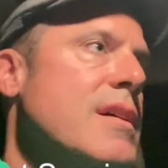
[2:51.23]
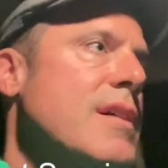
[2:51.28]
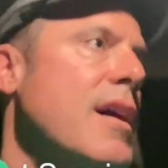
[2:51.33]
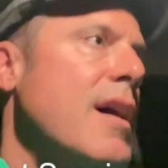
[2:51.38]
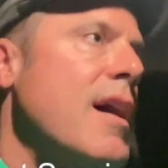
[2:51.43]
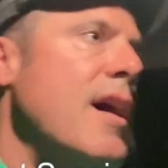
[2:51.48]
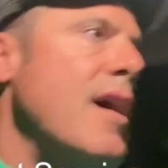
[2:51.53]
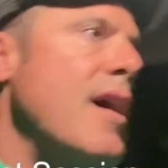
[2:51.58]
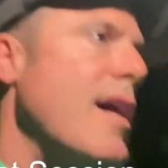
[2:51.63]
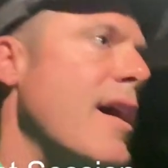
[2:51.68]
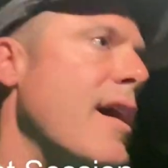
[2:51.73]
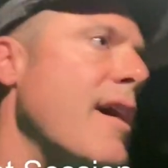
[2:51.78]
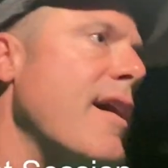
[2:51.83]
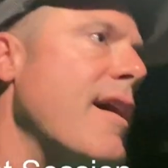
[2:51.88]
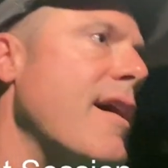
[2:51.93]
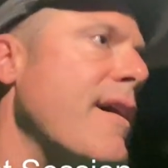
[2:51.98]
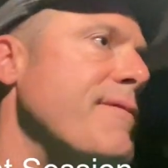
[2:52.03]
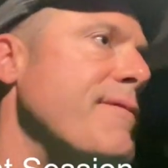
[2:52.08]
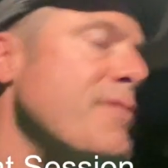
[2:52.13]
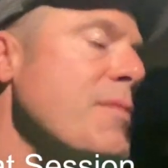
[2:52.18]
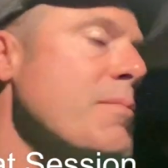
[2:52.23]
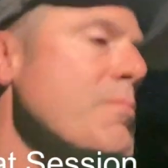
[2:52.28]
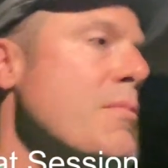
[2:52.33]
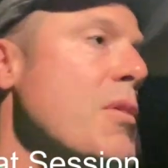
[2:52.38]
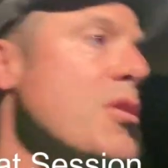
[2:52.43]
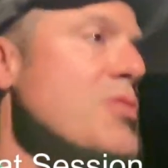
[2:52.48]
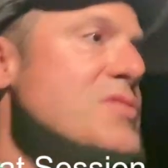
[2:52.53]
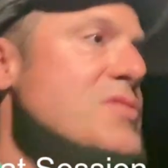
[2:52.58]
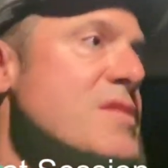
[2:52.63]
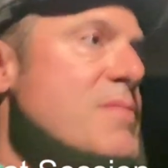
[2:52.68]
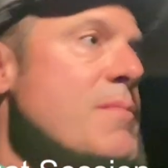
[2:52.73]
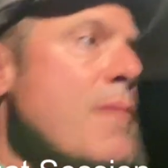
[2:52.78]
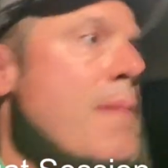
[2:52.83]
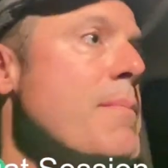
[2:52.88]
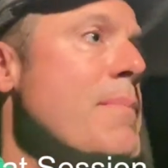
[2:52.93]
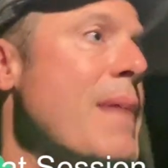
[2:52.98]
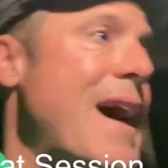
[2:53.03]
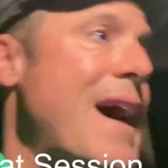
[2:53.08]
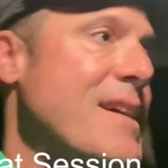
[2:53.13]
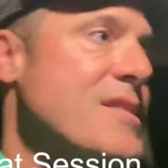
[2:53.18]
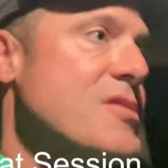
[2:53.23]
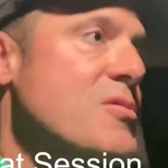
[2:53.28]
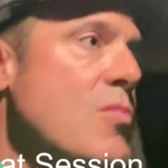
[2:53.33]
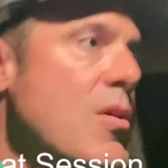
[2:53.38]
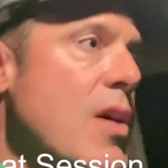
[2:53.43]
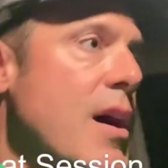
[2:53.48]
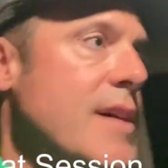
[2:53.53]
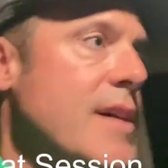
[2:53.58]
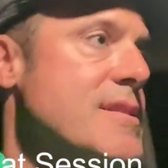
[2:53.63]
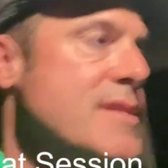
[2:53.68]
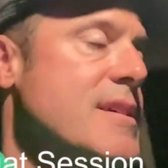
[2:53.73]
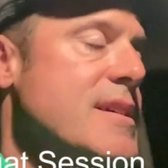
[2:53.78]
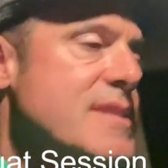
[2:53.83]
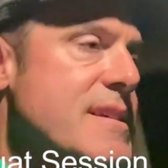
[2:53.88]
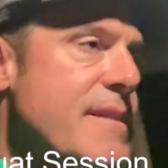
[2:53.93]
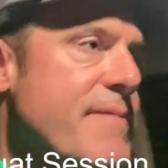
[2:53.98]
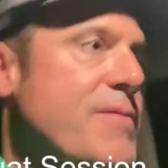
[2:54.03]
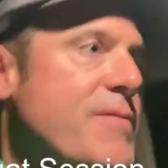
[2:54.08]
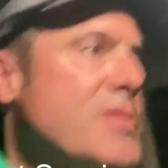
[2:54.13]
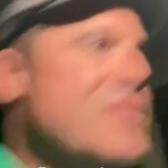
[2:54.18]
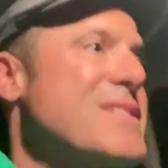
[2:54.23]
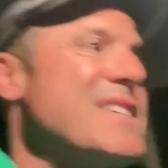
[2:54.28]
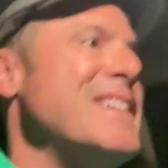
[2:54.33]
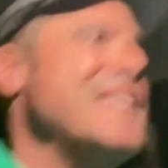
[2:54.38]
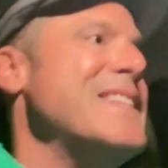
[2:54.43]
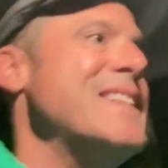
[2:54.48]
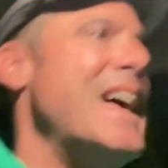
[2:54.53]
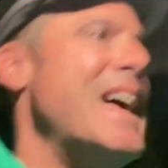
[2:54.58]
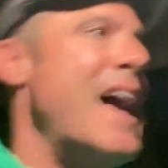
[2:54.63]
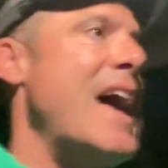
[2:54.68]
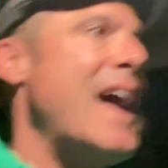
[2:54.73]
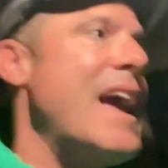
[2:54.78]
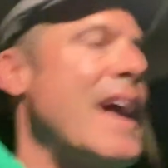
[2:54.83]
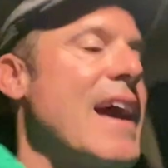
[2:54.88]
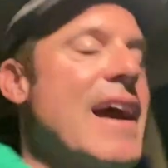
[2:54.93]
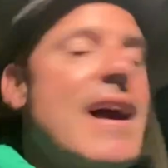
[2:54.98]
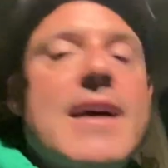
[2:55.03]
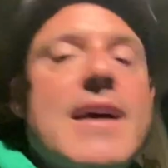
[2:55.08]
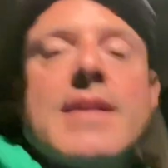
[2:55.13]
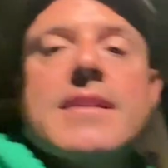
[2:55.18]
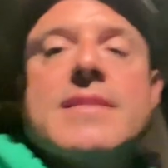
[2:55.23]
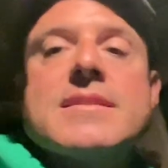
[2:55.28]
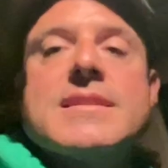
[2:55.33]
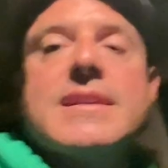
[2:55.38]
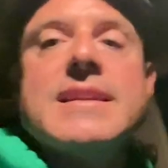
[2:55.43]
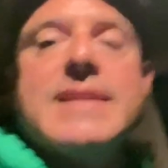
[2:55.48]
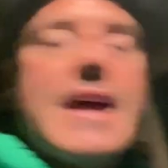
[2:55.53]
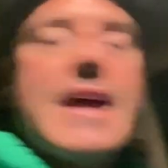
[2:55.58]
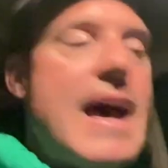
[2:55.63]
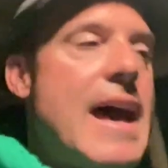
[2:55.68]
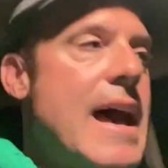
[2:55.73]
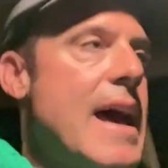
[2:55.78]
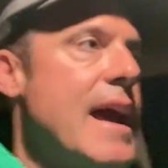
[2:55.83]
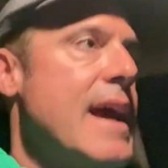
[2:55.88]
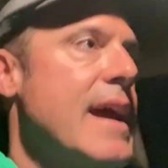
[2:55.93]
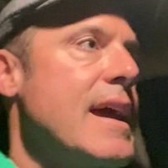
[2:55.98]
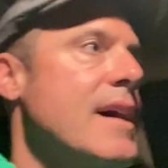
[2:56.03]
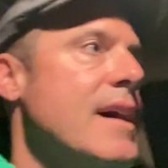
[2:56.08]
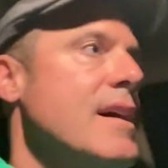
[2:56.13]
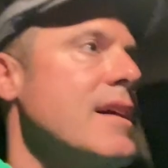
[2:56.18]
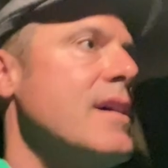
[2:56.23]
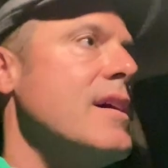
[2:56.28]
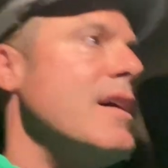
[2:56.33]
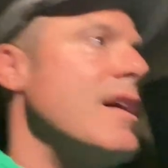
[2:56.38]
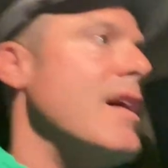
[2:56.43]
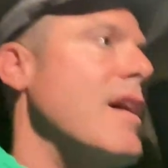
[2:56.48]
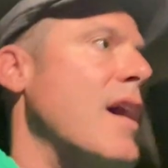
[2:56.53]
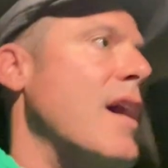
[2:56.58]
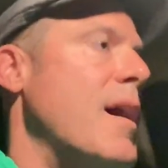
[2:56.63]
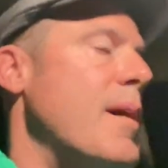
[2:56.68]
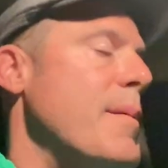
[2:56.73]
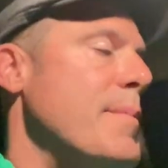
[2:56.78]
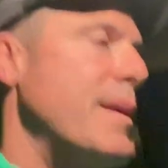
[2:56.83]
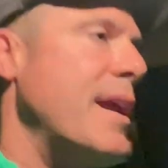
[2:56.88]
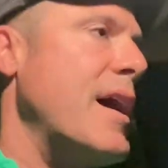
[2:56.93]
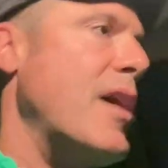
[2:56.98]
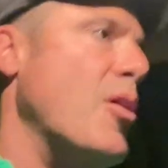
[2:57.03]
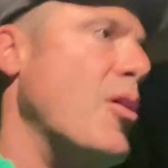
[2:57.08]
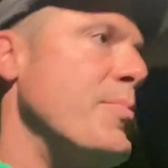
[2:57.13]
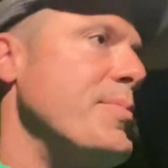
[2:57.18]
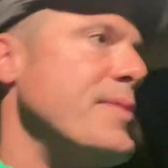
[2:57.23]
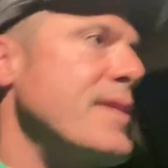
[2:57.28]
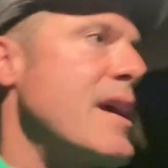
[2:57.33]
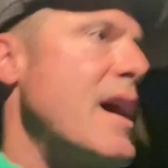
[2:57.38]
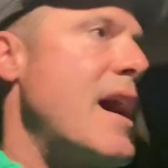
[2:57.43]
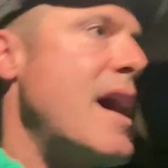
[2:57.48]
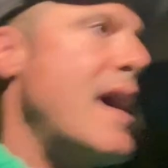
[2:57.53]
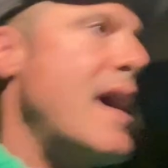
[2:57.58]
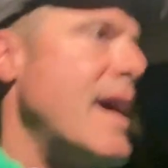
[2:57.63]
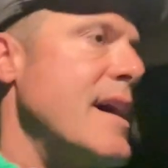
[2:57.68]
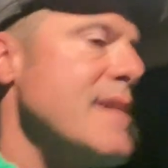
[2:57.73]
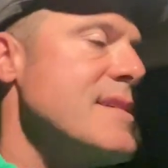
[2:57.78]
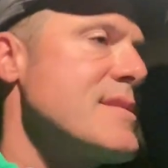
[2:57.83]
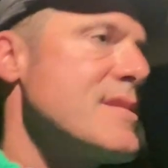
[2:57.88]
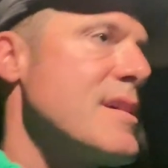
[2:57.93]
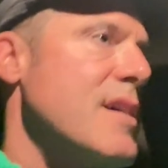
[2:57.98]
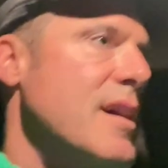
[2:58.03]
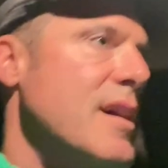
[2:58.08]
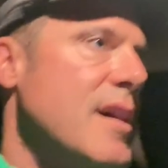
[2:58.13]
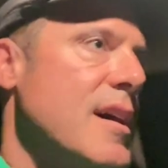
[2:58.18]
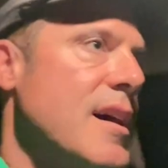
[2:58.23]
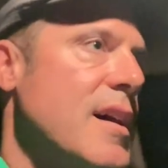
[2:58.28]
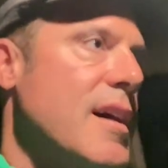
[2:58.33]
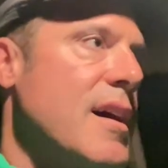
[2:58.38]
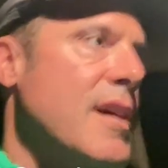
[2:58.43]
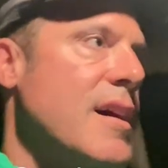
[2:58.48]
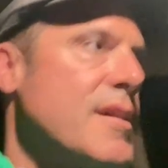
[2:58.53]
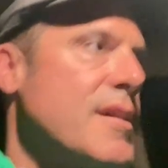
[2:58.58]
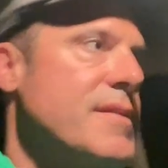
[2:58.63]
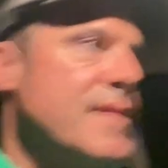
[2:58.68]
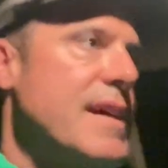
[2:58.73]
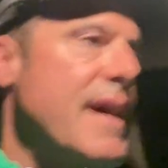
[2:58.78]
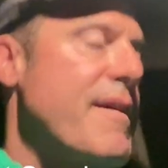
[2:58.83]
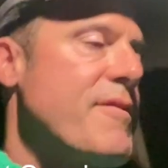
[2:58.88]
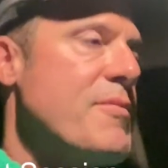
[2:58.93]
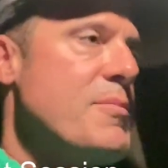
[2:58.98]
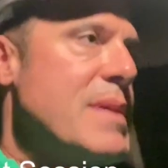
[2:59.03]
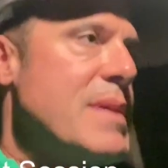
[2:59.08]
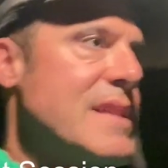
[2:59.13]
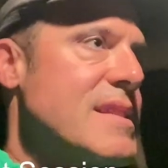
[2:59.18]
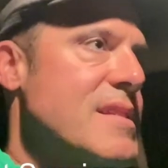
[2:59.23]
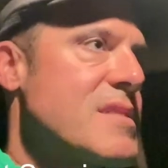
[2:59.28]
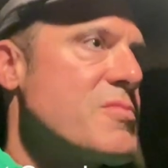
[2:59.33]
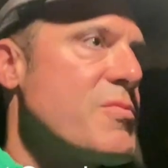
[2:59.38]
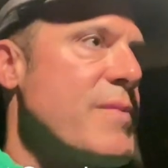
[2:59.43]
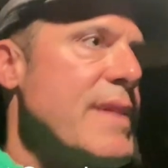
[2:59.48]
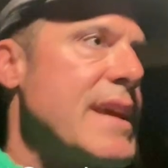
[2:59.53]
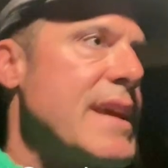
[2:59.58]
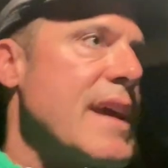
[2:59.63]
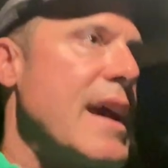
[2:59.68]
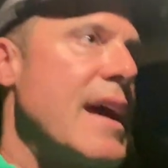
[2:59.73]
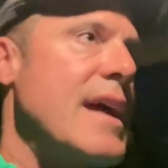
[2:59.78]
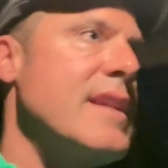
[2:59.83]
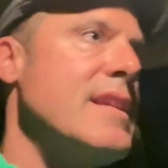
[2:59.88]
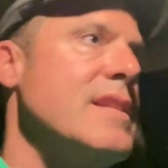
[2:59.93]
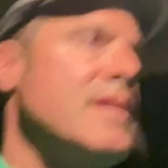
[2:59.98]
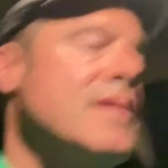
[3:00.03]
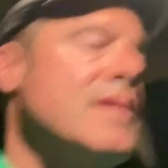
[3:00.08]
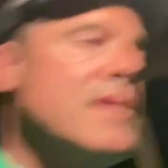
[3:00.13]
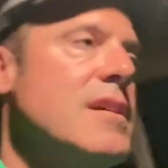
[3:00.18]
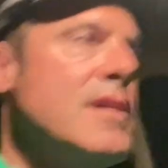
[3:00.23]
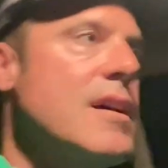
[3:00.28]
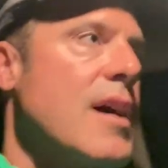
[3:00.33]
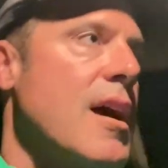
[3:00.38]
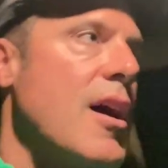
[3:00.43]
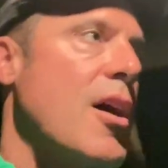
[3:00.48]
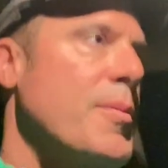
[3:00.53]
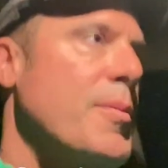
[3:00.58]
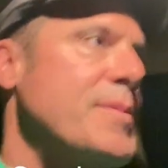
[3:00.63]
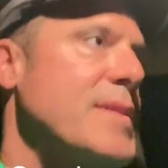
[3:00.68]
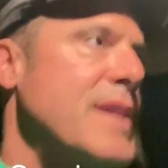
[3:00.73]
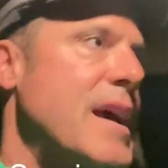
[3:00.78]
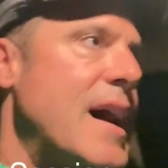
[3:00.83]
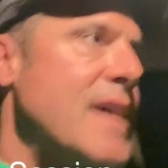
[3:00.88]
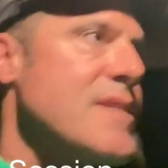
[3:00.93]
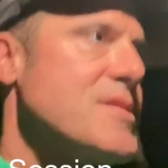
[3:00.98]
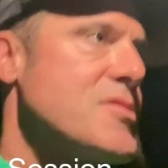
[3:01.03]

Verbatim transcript: for most of my back squats, except for today. Today, I'm gonna help the guys, they have a meet this weekend, help the guys